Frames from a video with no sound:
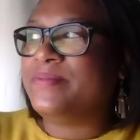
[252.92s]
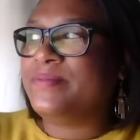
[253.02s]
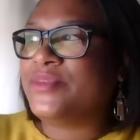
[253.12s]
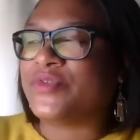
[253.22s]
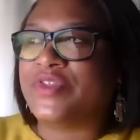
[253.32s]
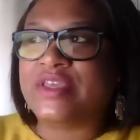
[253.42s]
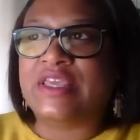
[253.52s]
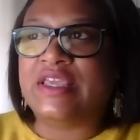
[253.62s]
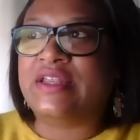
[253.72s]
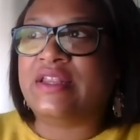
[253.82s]
your
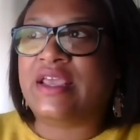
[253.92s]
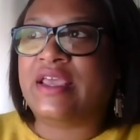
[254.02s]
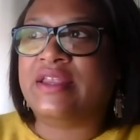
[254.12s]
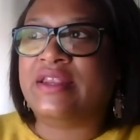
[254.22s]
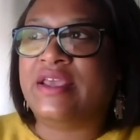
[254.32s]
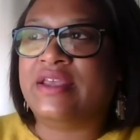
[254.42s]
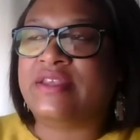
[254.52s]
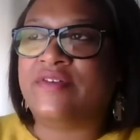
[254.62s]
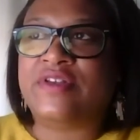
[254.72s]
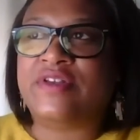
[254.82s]
thinking, and
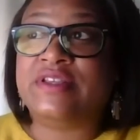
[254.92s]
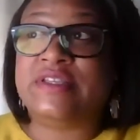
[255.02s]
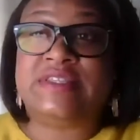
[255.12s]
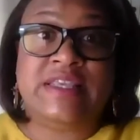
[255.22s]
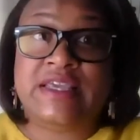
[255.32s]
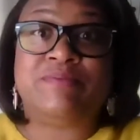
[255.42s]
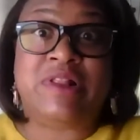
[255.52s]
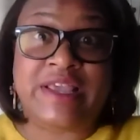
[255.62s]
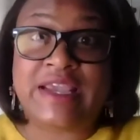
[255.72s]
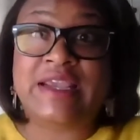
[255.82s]
definitely see it
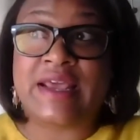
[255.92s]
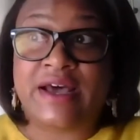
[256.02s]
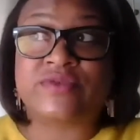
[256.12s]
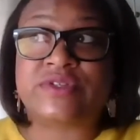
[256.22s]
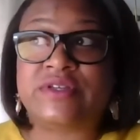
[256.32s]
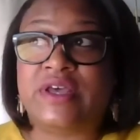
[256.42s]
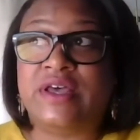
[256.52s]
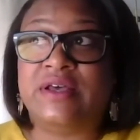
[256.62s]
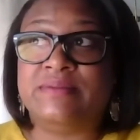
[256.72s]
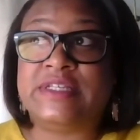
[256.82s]
playing out
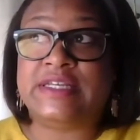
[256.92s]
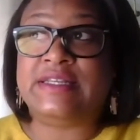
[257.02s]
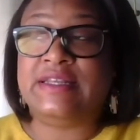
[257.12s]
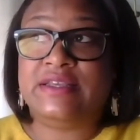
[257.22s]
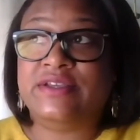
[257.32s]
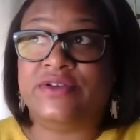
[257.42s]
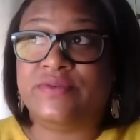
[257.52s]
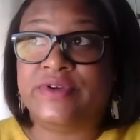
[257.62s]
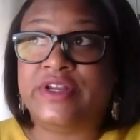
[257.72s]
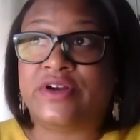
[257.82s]

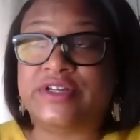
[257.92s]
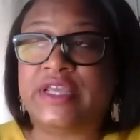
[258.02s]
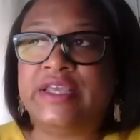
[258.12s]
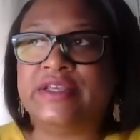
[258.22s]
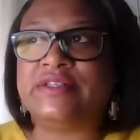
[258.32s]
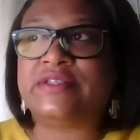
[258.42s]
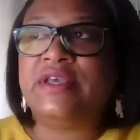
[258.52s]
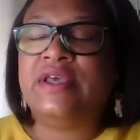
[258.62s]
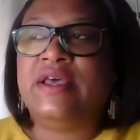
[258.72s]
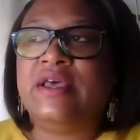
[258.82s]
in our days.
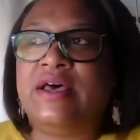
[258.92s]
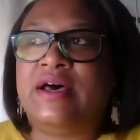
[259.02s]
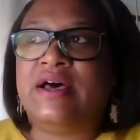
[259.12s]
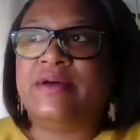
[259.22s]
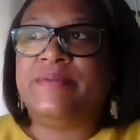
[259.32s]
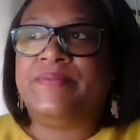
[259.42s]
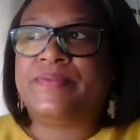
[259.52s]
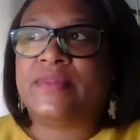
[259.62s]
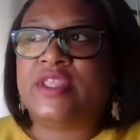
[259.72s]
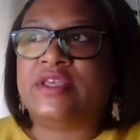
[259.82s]

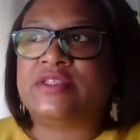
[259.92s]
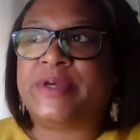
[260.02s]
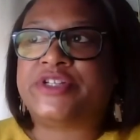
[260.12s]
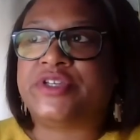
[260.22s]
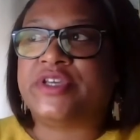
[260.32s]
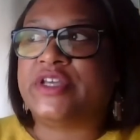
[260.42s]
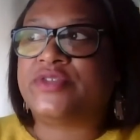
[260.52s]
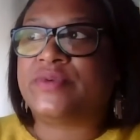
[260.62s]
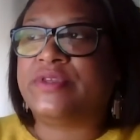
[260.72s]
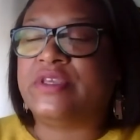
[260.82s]
Especially
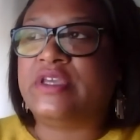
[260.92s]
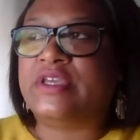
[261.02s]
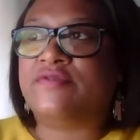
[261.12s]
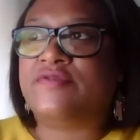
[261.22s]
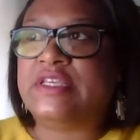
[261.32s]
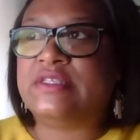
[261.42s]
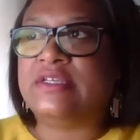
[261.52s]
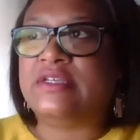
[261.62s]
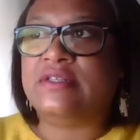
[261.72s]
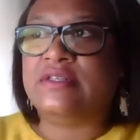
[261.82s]
as we're thinking of
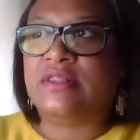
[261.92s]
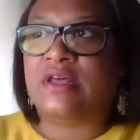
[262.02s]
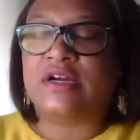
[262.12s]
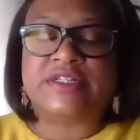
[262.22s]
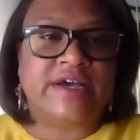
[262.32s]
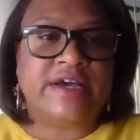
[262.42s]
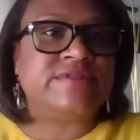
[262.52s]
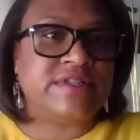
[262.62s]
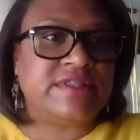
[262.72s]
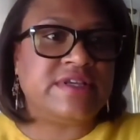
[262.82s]
easing
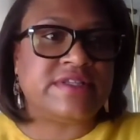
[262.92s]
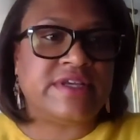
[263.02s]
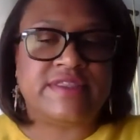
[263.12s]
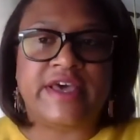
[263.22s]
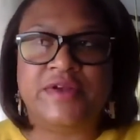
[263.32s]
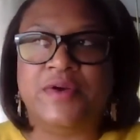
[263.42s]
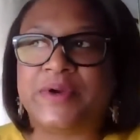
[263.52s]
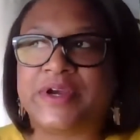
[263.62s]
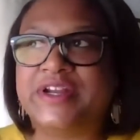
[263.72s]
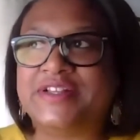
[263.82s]
lockdowns and things like that,
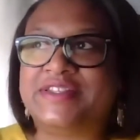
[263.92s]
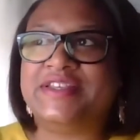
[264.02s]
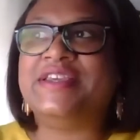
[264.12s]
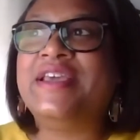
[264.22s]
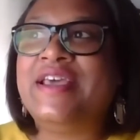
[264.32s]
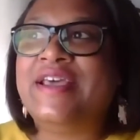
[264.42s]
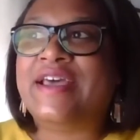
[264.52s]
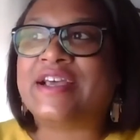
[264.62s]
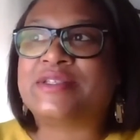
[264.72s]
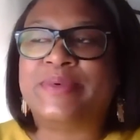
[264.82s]
we're going to see
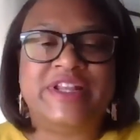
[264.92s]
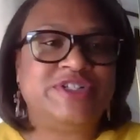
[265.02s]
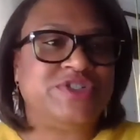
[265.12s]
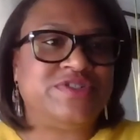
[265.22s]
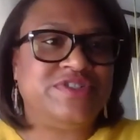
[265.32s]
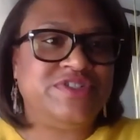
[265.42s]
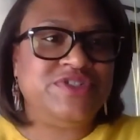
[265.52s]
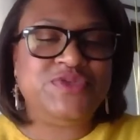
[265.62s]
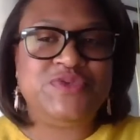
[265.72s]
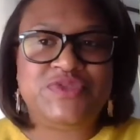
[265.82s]
exponential in a
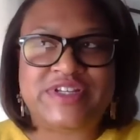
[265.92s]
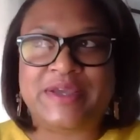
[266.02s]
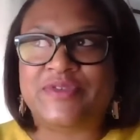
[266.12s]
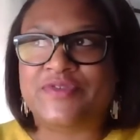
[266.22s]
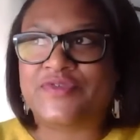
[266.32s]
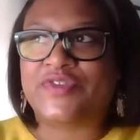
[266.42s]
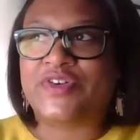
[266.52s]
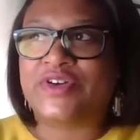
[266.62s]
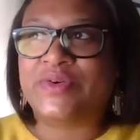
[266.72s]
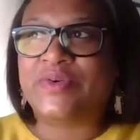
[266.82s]
new type of
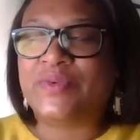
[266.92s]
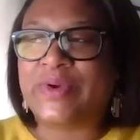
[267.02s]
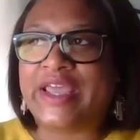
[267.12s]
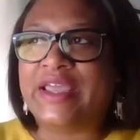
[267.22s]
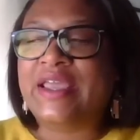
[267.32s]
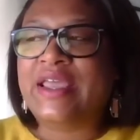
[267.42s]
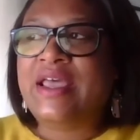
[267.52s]
way.